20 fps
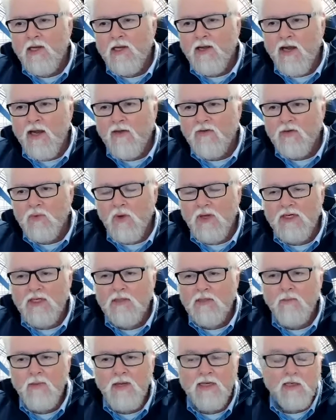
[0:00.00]
have it run
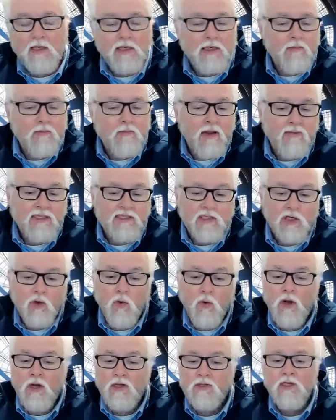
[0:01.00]
independently, maybe as a
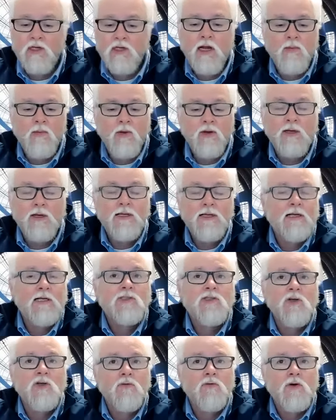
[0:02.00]
cron job on a Linux
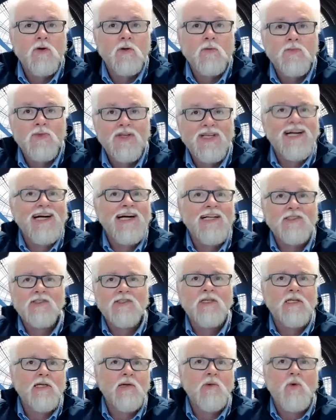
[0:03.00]
server,
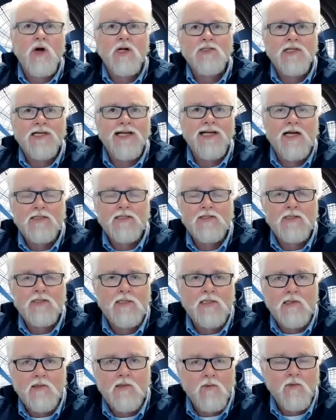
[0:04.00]
constantly watching,
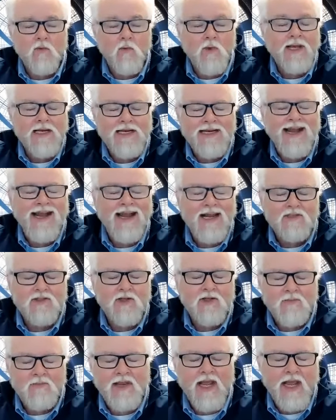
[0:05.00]
constantly ready to act
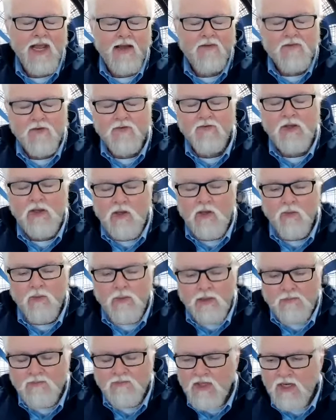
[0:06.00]
on behalf of the
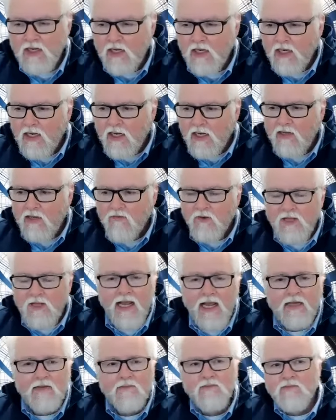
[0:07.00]
human. And for
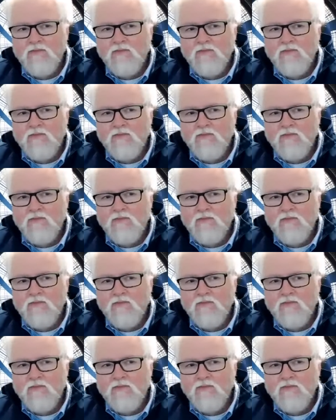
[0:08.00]
that,